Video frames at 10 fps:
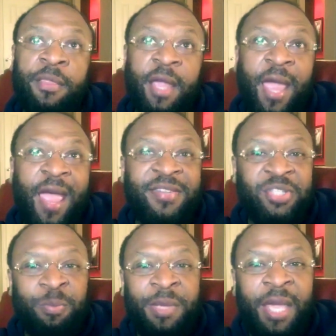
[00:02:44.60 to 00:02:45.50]
there
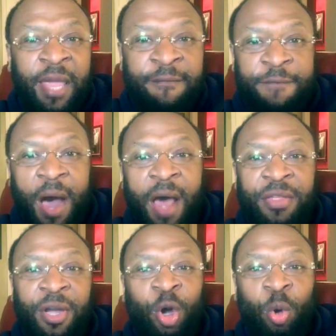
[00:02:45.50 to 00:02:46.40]
has to be a
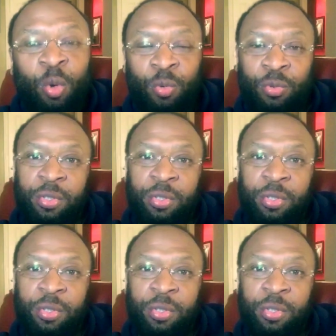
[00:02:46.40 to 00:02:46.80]
father code.